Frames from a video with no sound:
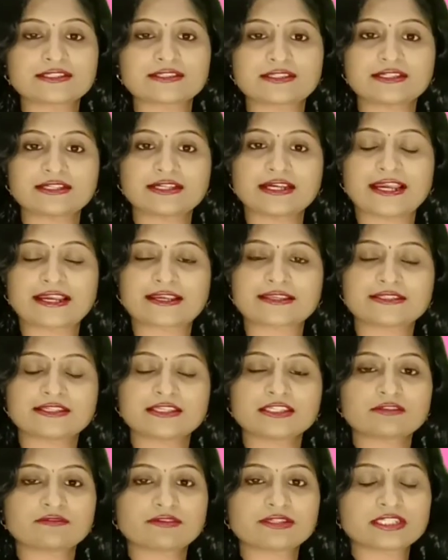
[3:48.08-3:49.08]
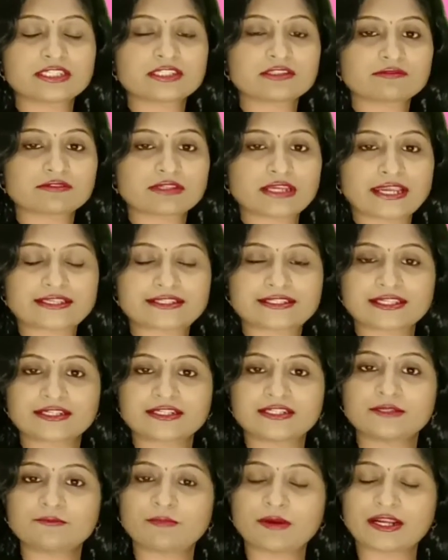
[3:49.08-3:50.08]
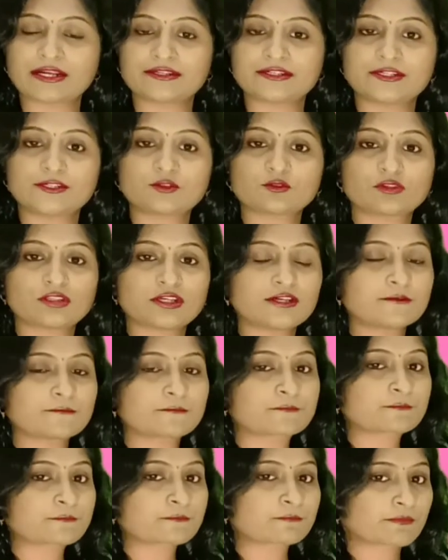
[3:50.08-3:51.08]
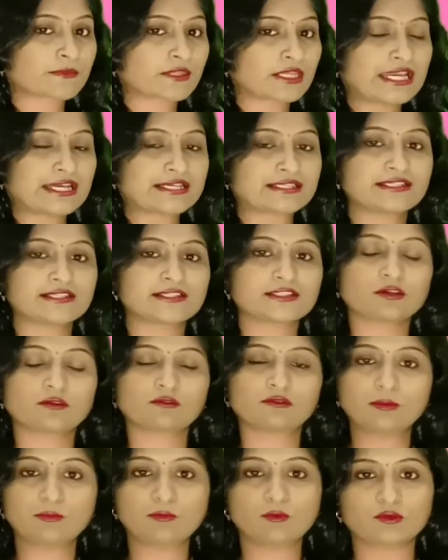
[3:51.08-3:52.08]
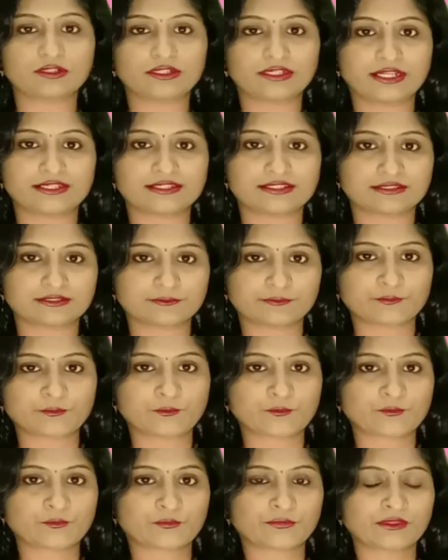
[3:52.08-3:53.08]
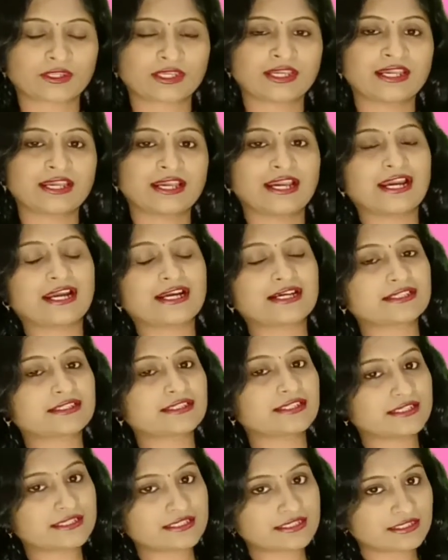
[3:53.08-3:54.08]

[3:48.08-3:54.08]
the axis which is exactly parallel to the axis of the polarizer, and this